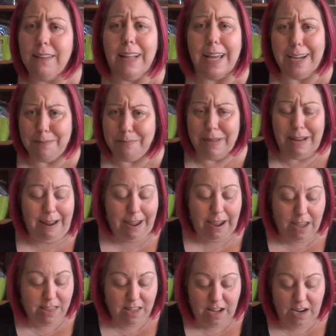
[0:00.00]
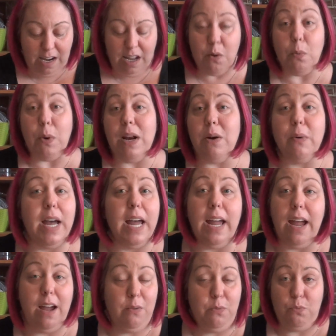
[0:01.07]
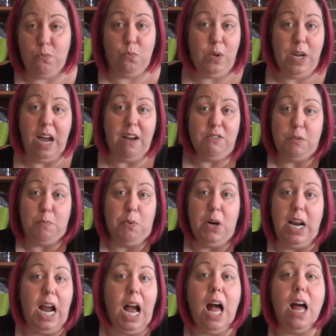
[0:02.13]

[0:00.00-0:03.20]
And then it went away and we have spring.